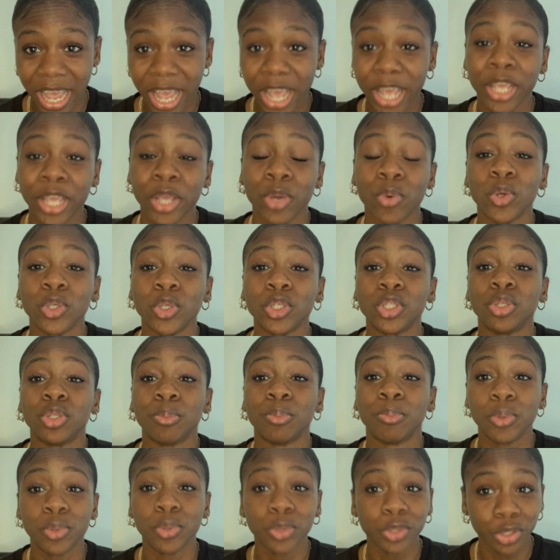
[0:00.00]
it was to
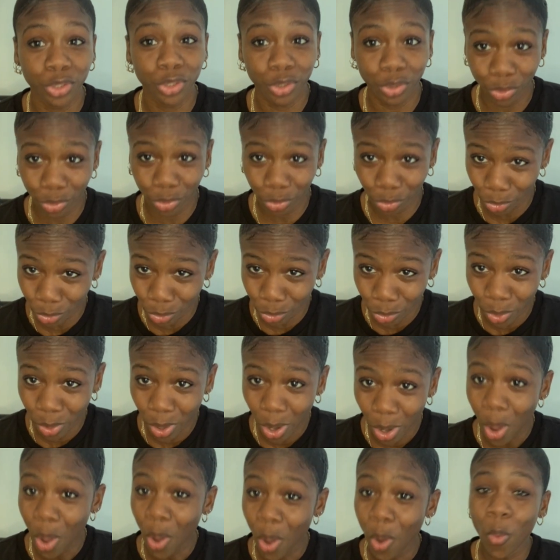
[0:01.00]
push
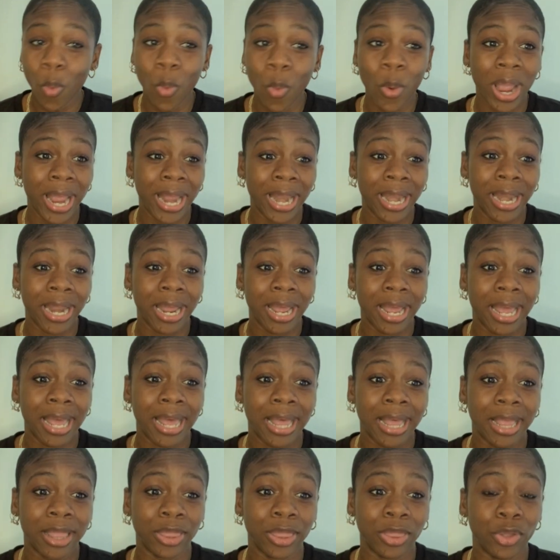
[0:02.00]
through when
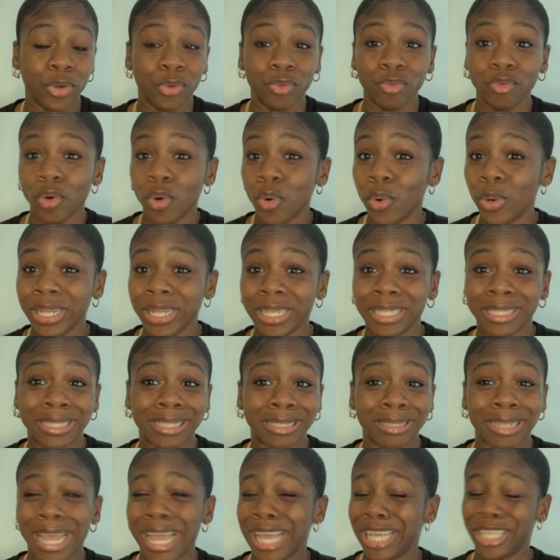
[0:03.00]
the road is
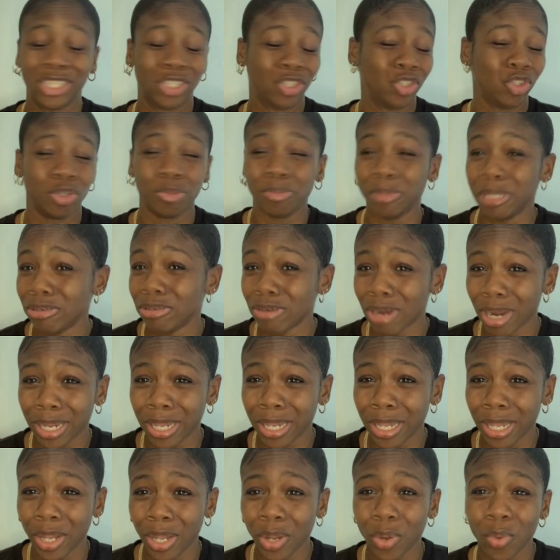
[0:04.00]
extremely
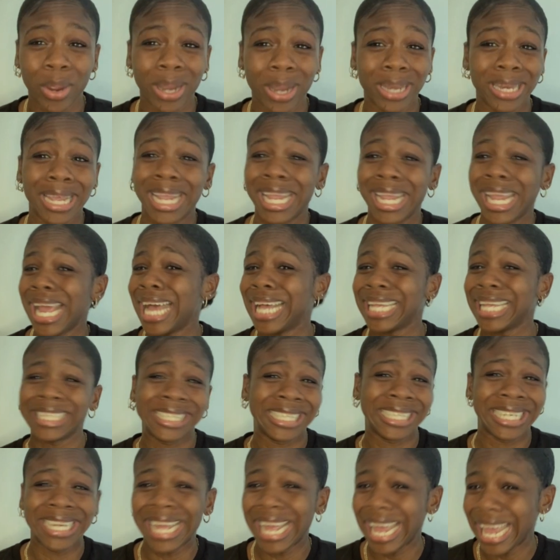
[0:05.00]
rocky, when you can't
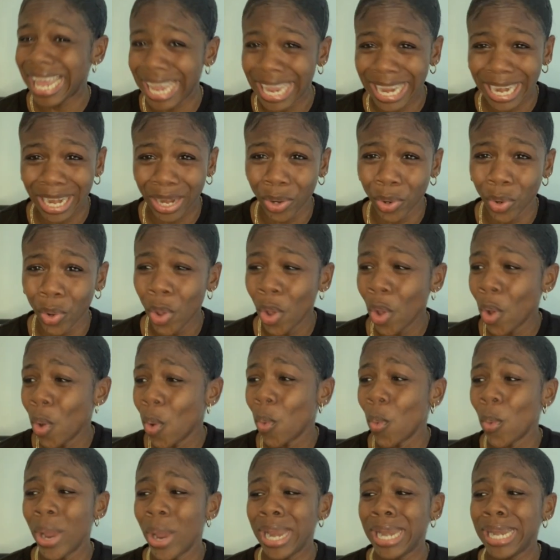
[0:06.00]
see the end,
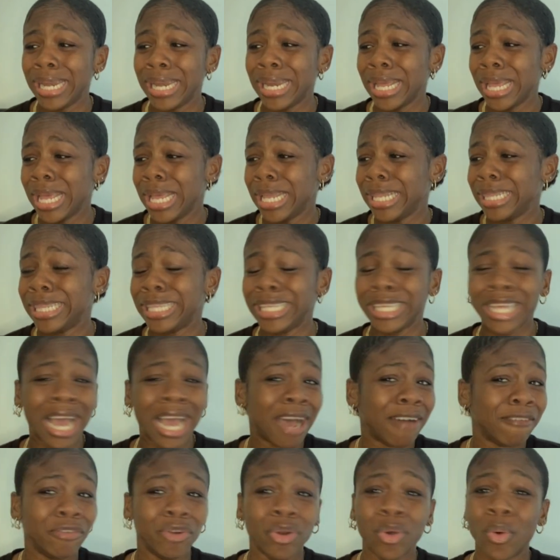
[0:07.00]
when you
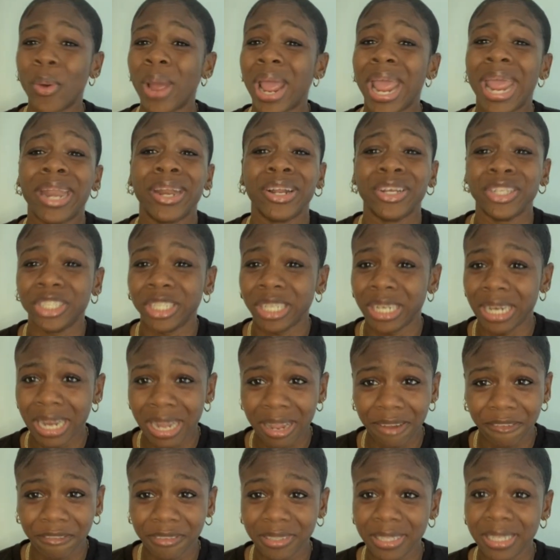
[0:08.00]
have no energy
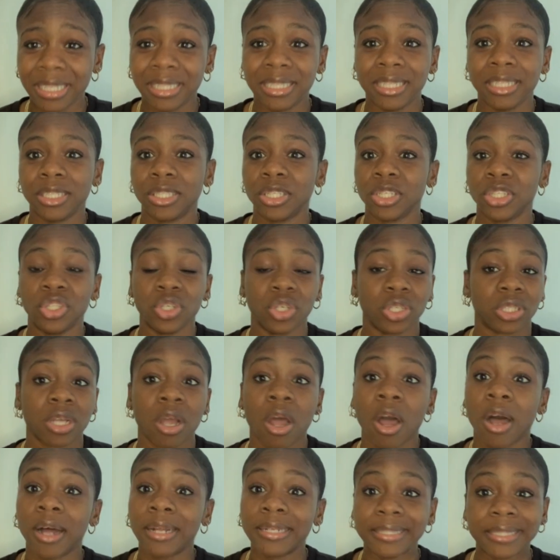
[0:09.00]
left. It is to just
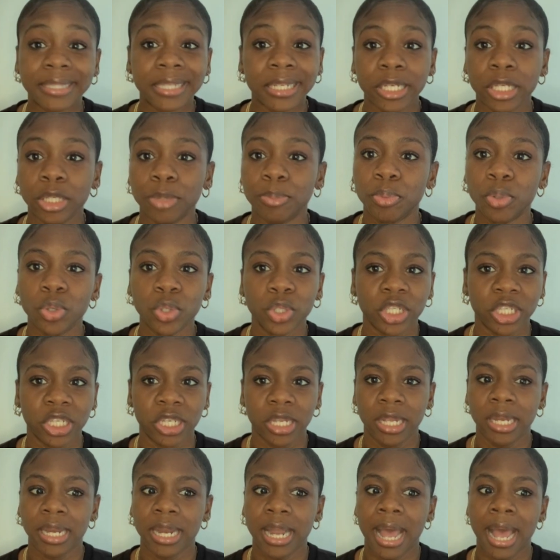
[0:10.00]
continue
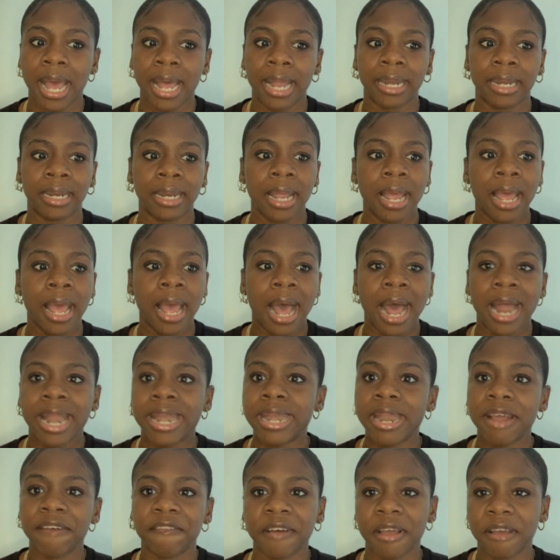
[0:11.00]
pushing and,
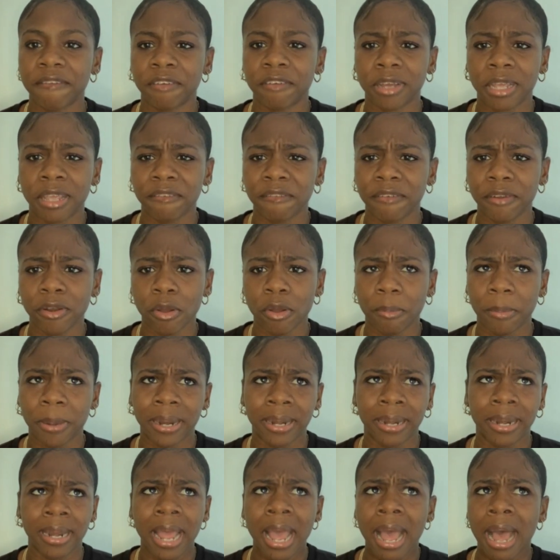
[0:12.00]
and never ever giving up.
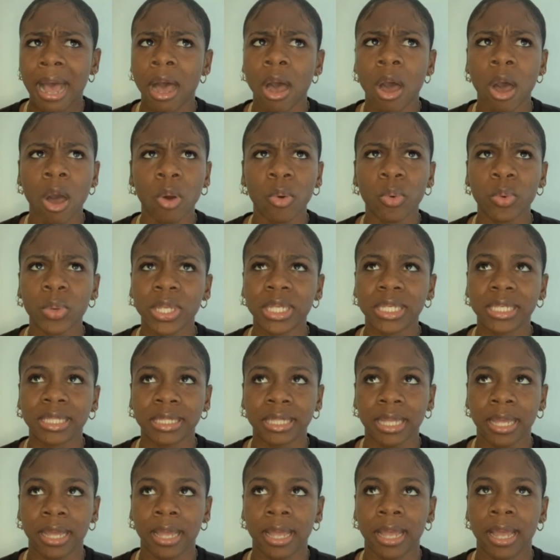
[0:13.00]
And I always
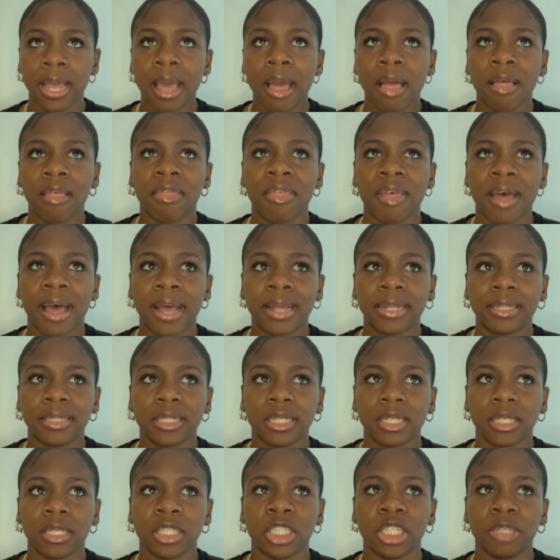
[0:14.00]
say that
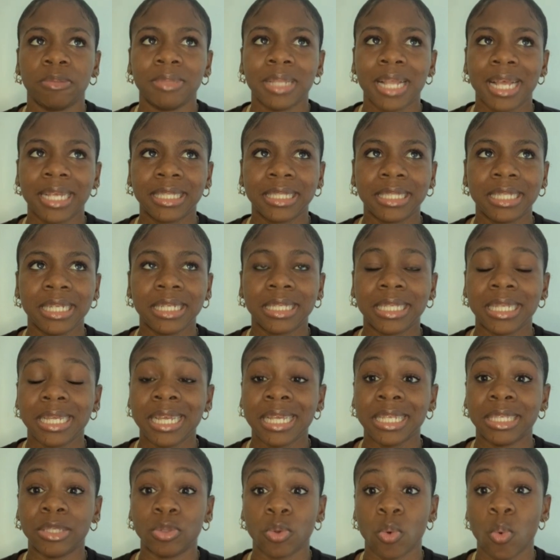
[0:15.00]
gymnastics
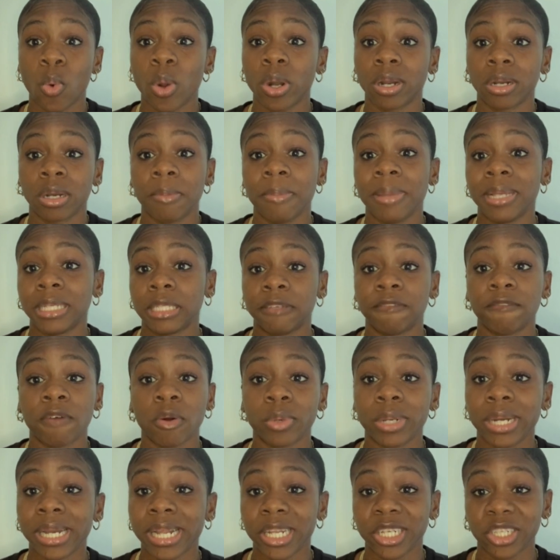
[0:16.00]
is one of the best
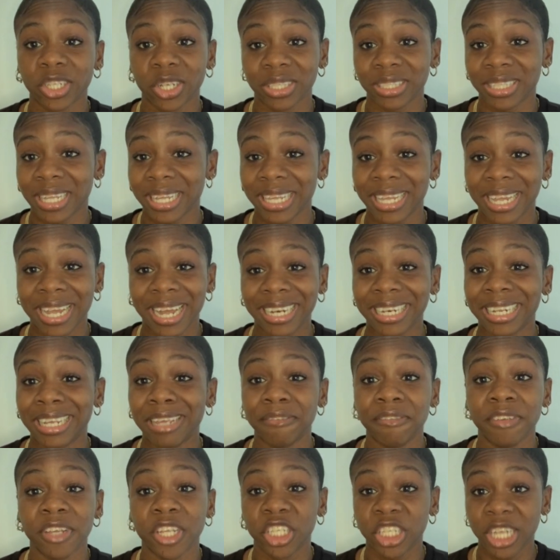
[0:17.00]
foundations that you can
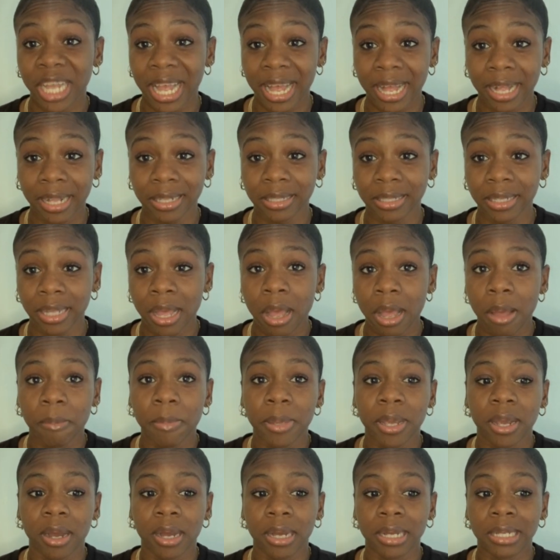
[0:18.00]
give your child
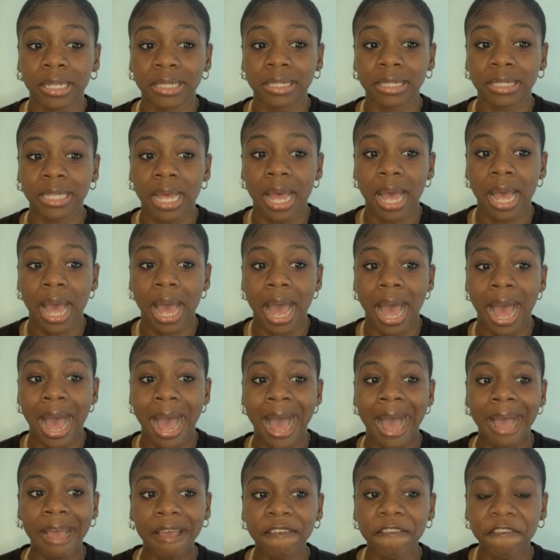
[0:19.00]
because
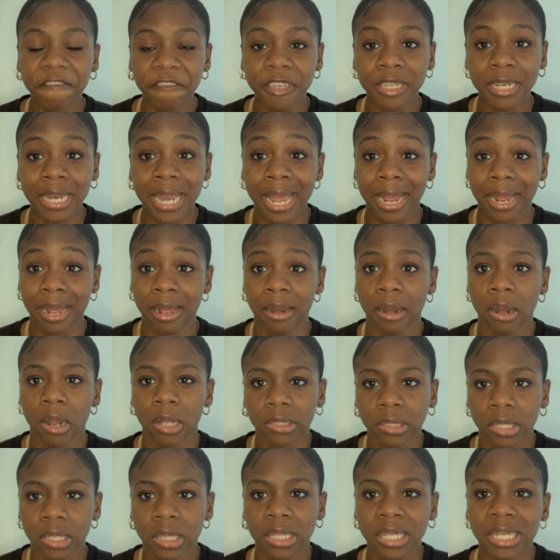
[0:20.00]
I feel like a
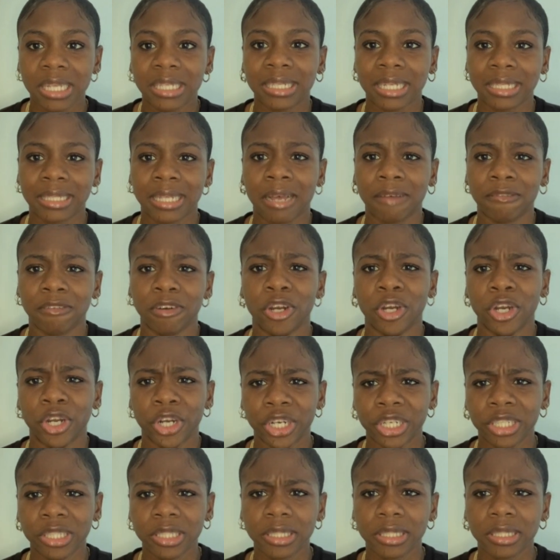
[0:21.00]
lot of things that I've
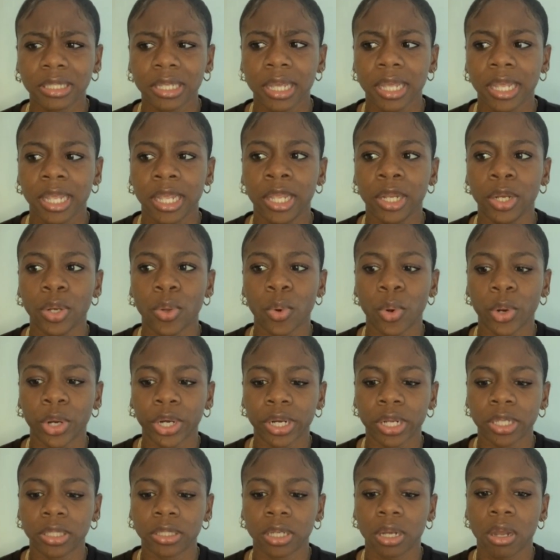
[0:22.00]
learned in
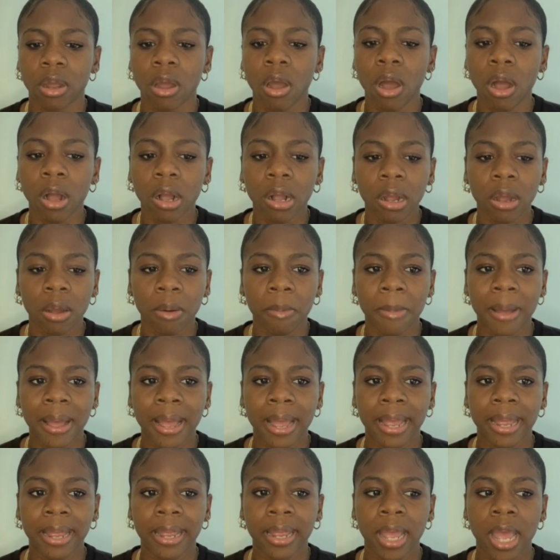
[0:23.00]
order to conquer
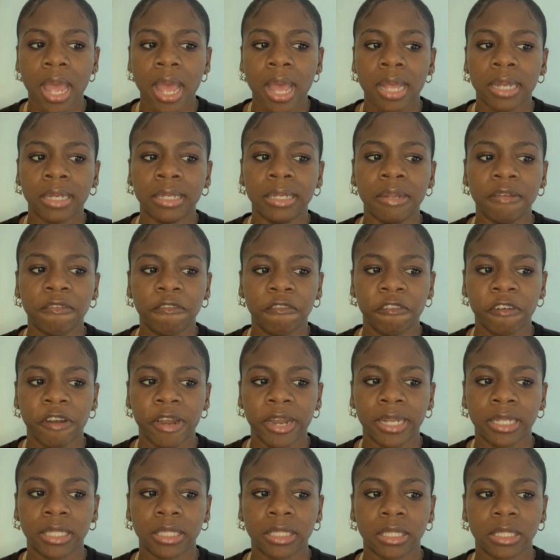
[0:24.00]
my
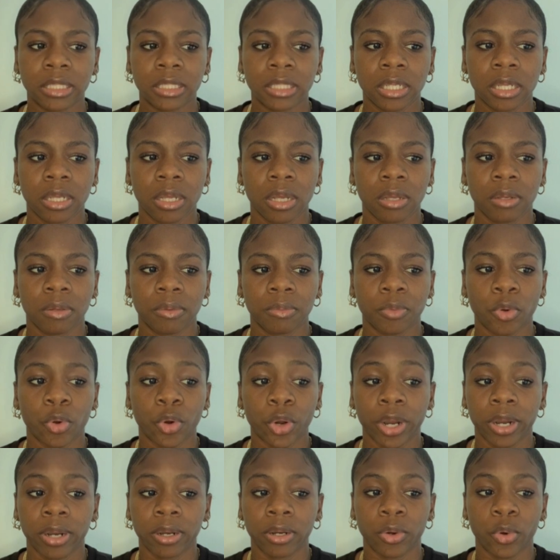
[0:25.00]
different
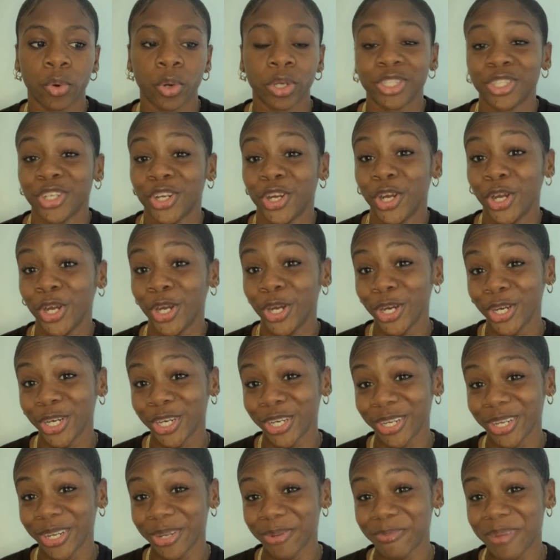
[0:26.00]
or or to
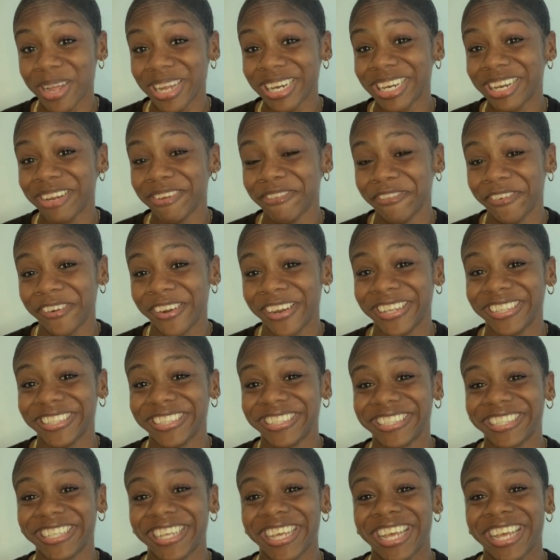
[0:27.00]
hurdle my different